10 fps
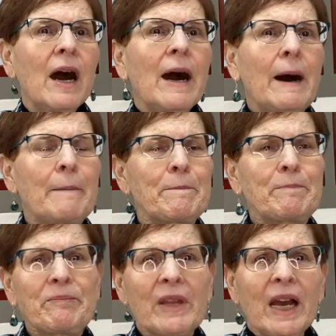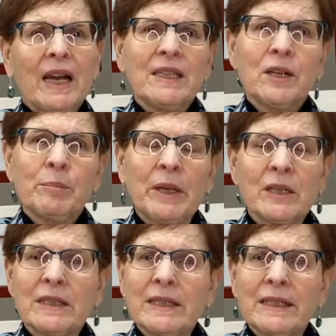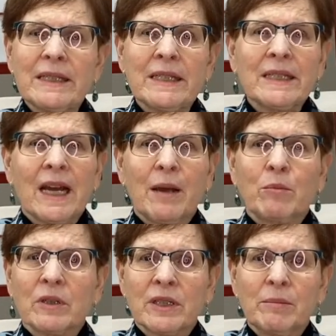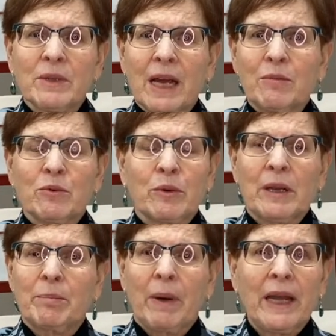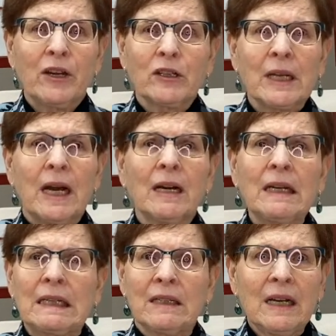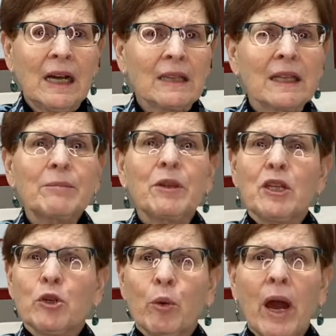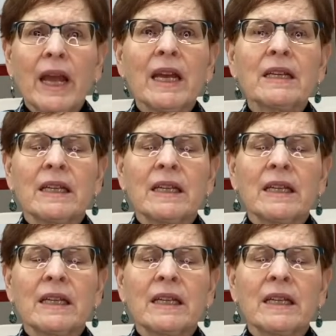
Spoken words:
I tell parents this is a time where sometimes we bite our tongue and let them try it,